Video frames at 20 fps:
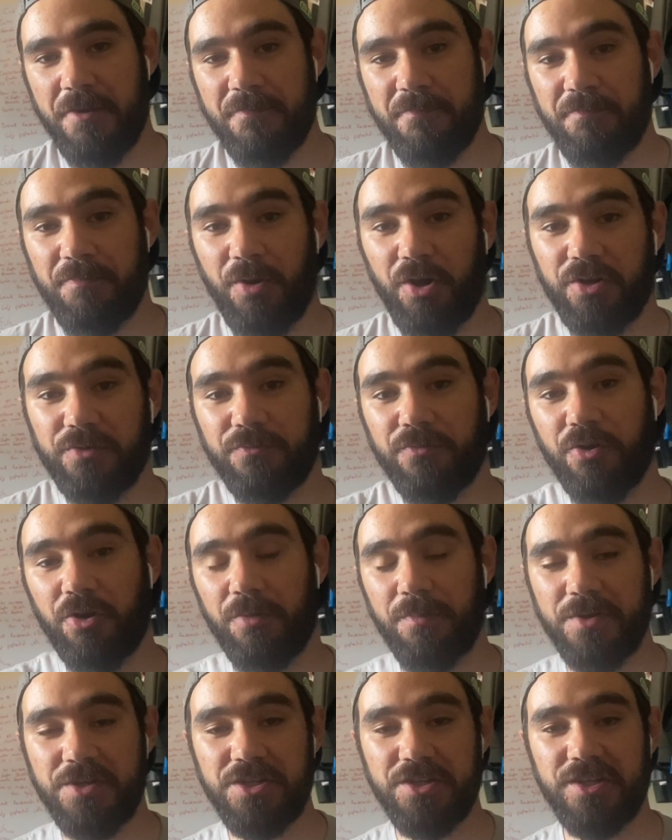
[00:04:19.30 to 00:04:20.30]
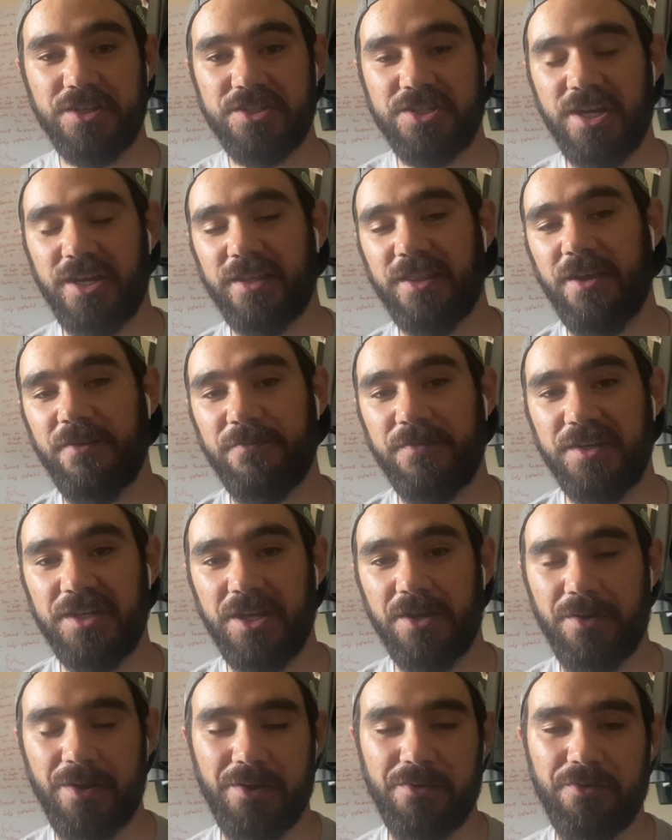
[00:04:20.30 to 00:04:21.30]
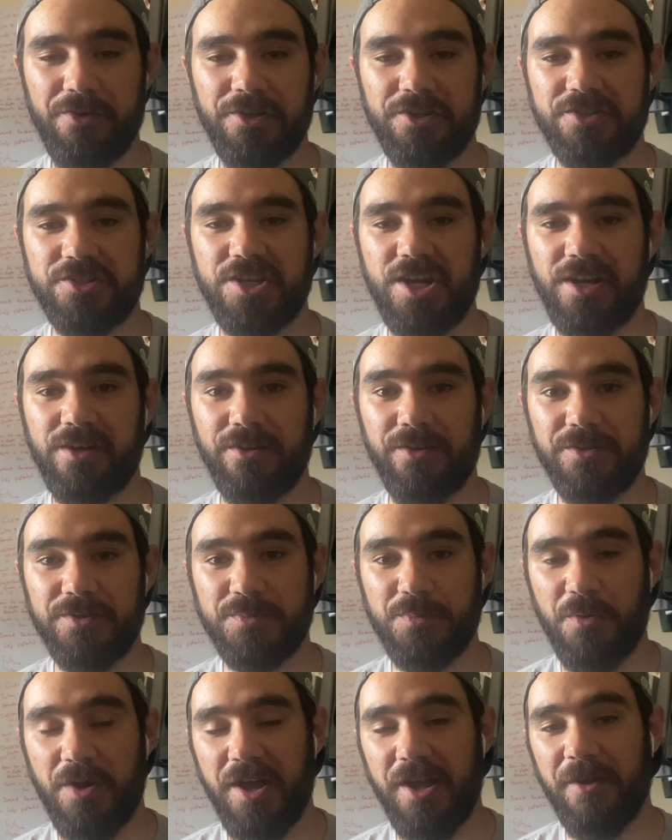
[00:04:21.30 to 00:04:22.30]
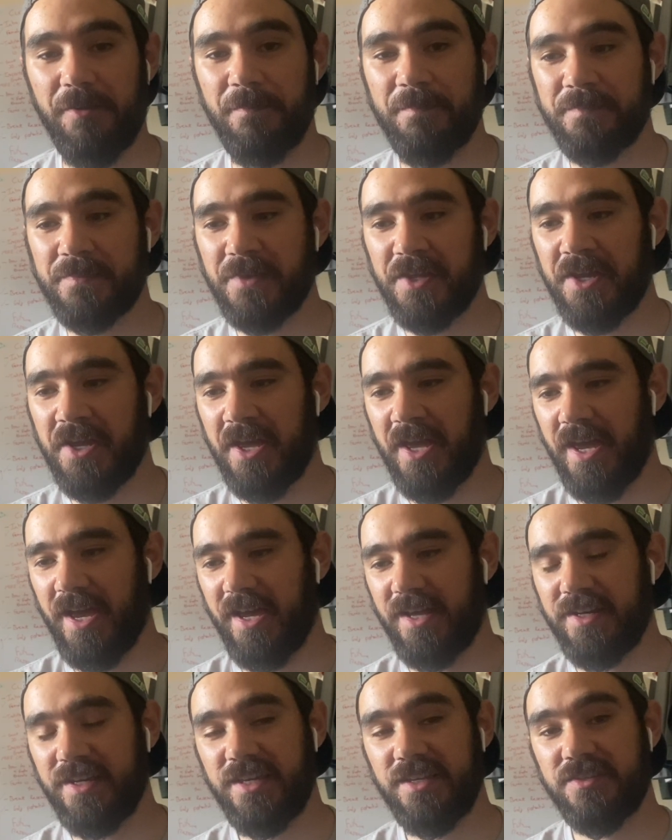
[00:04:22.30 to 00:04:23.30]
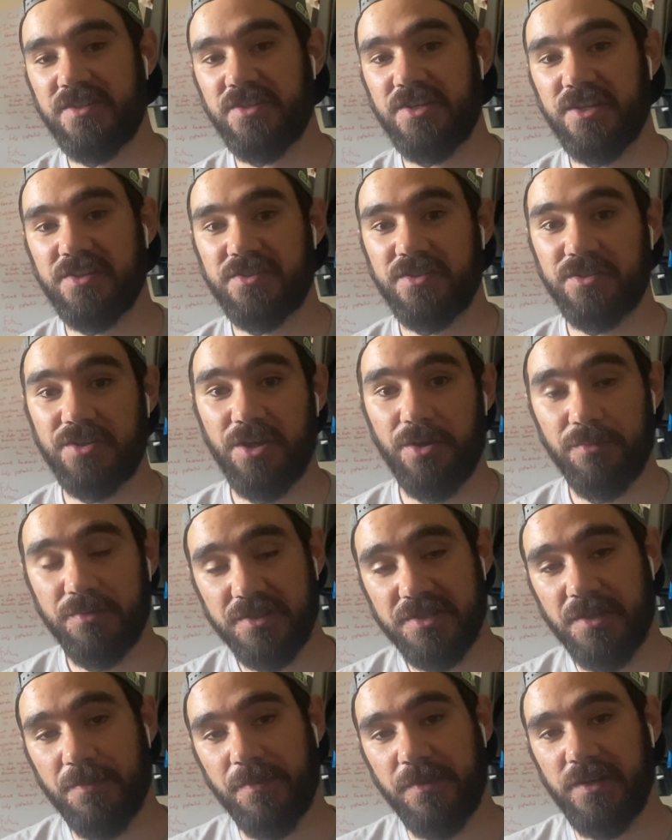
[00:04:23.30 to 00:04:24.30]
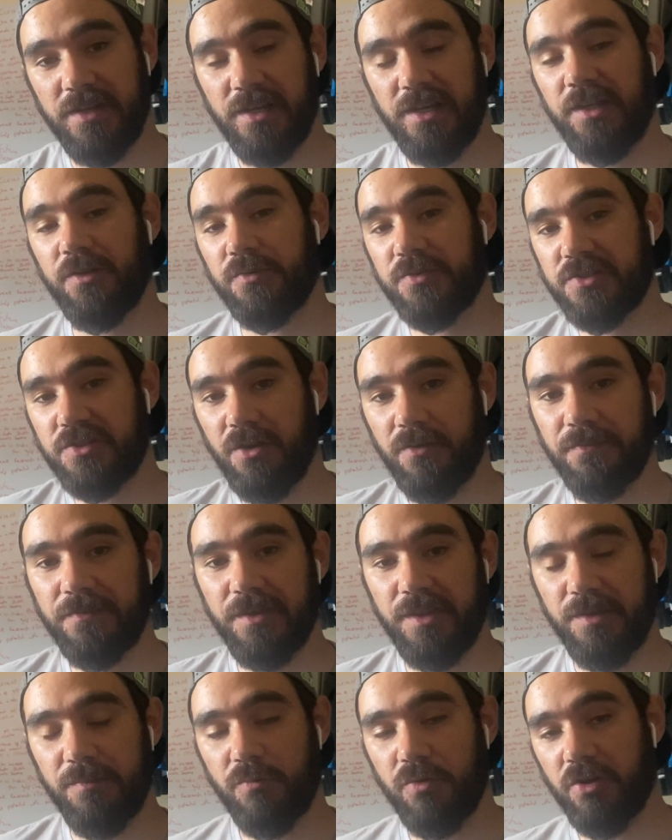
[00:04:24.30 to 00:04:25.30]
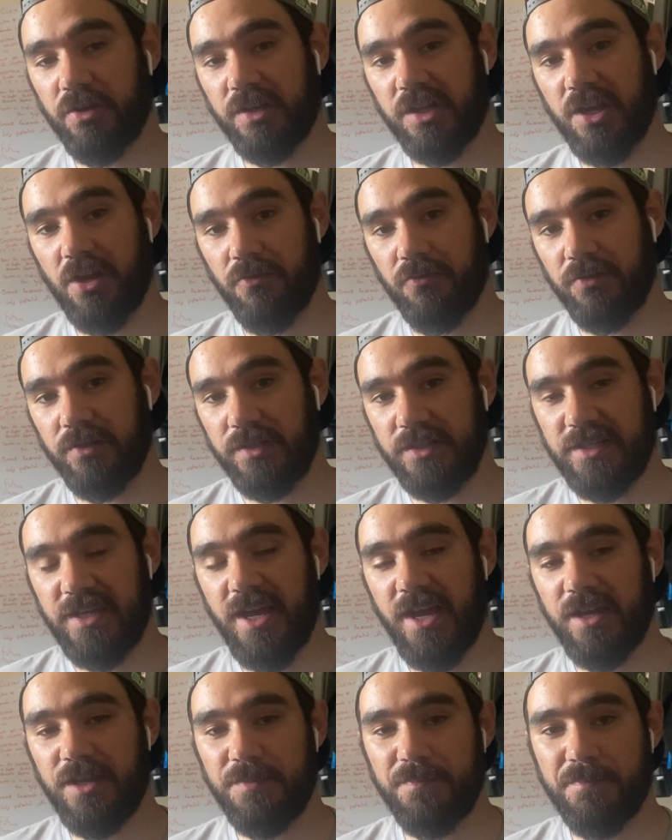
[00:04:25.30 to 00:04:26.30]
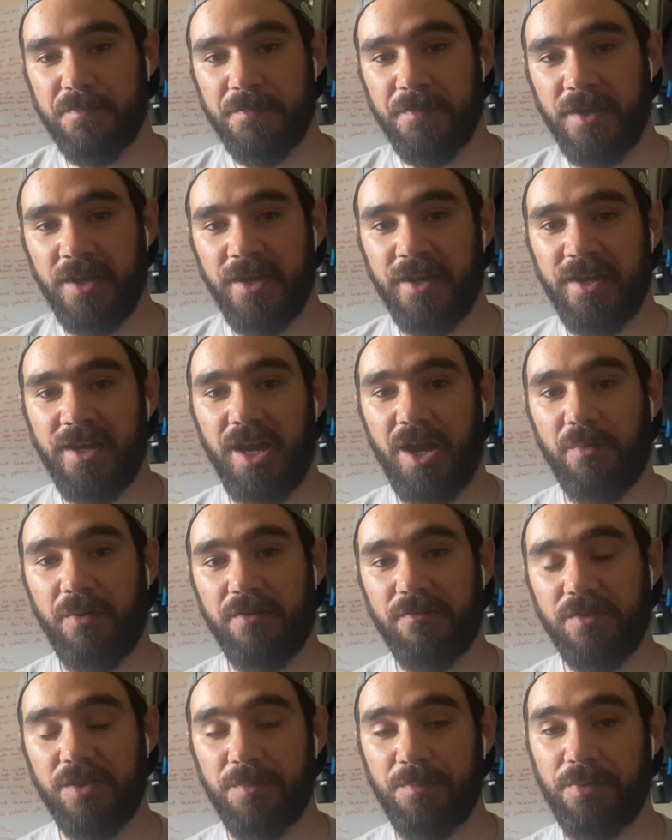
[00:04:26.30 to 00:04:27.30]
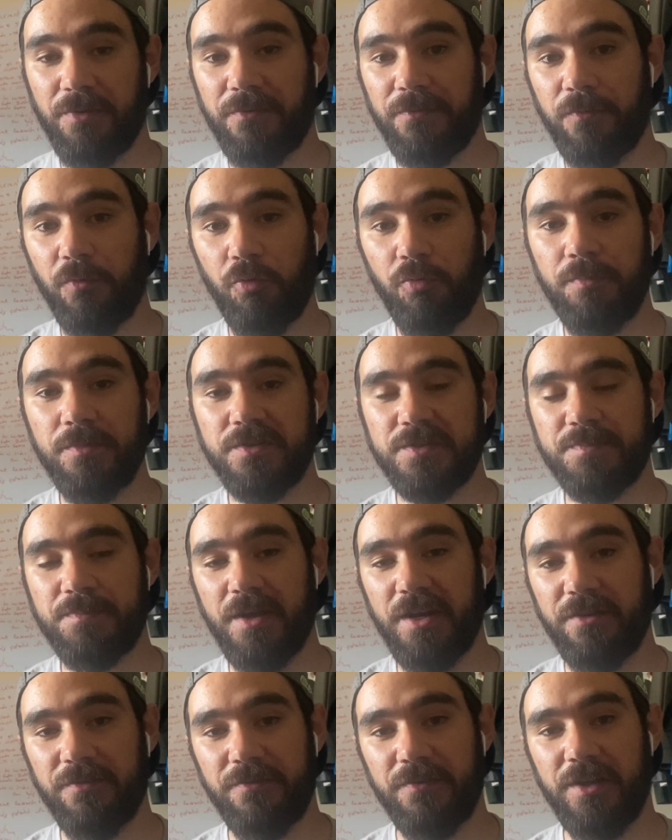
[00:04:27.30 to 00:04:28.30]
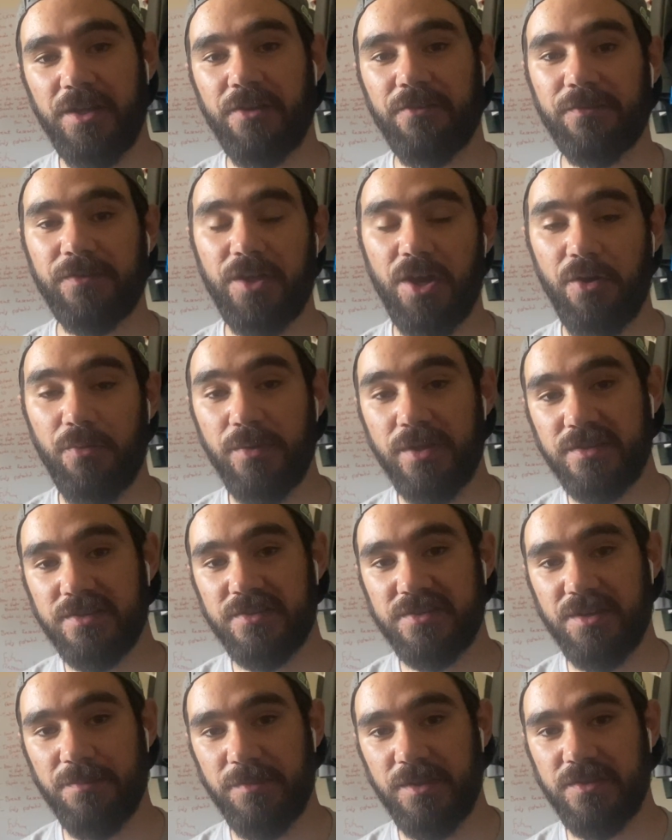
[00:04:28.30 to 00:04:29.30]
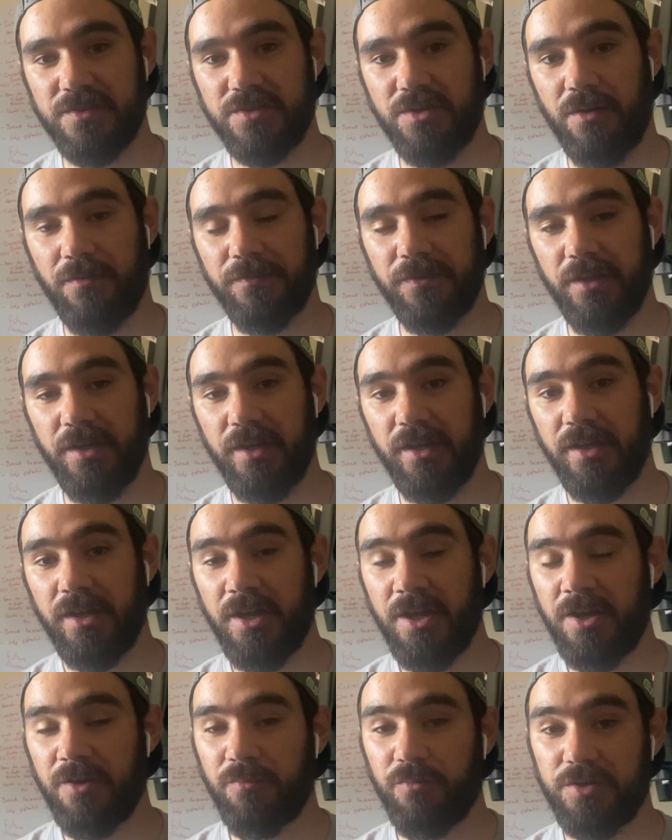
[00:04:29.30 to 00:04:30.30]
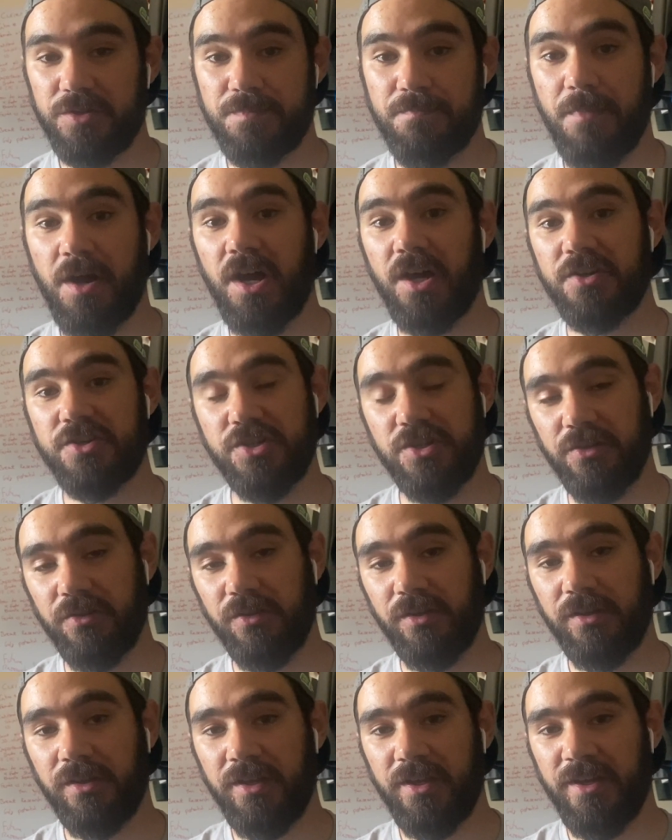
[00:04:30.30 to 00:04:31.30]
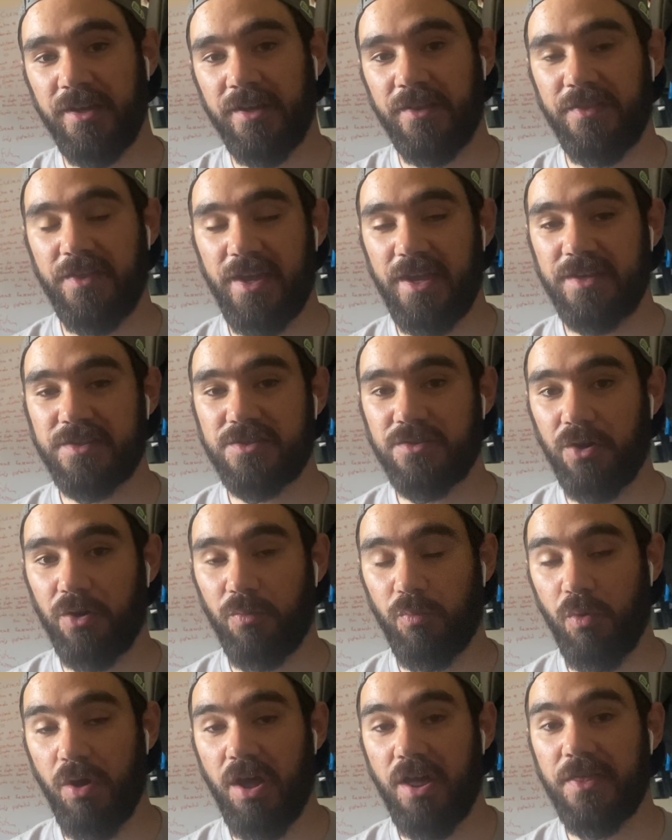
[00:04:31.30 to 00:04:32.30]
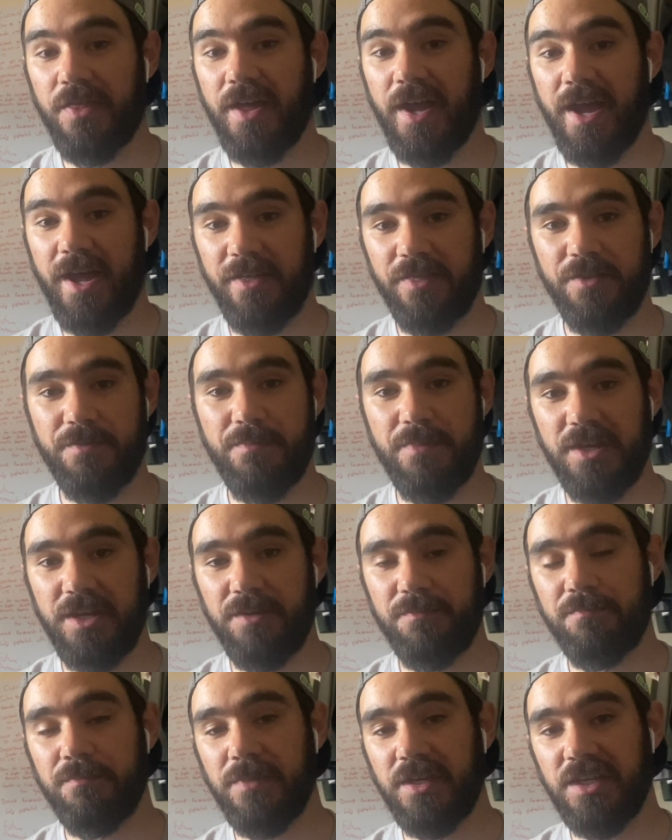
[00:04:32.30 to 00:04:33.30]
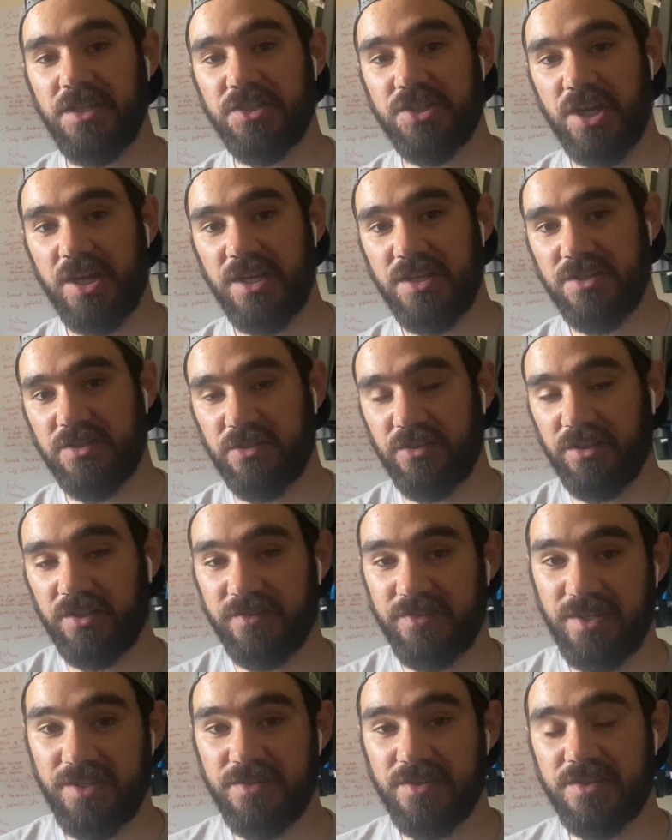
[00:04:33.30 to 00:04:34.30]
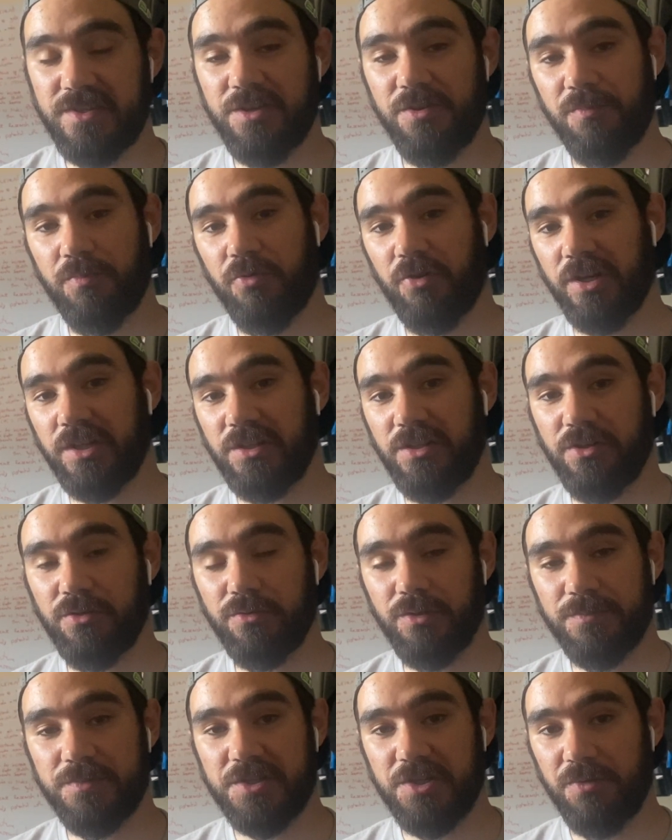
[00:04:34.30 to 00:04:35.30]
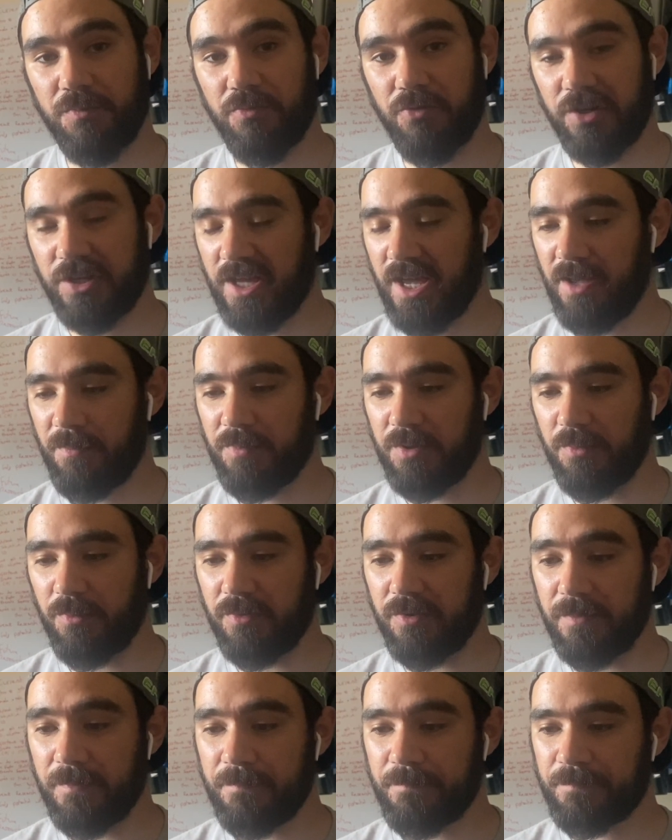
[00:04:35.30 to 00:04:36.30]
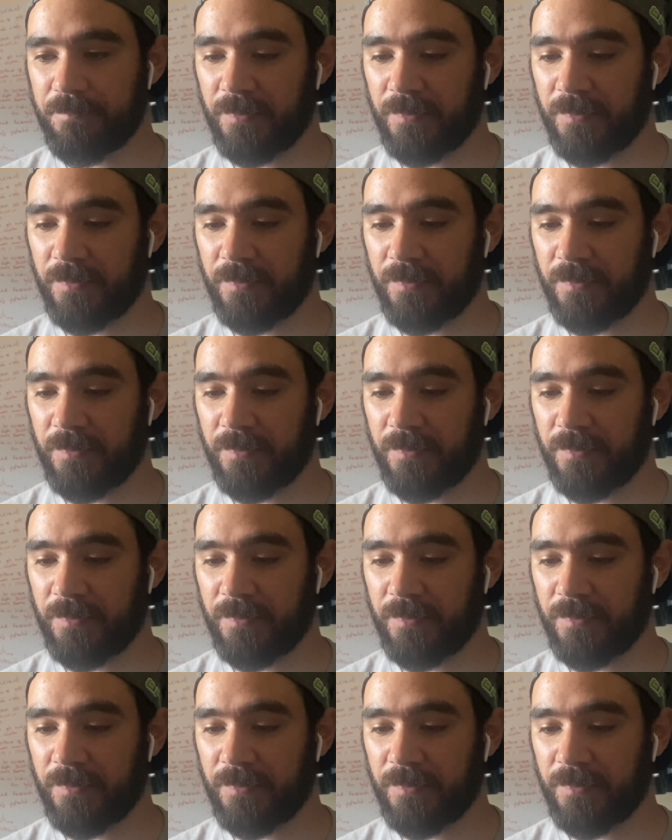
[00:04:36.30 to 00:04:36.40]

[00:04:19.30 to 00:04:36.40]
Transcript: by Rob, and you can check that video out on our channel as well. And he suggested going to something a little softer than what I currently game. However, the performance benefit of going to something softer was marginal, that it's not worth at the minute me changing, because these are still pretty new and I'm still pretty happy with them.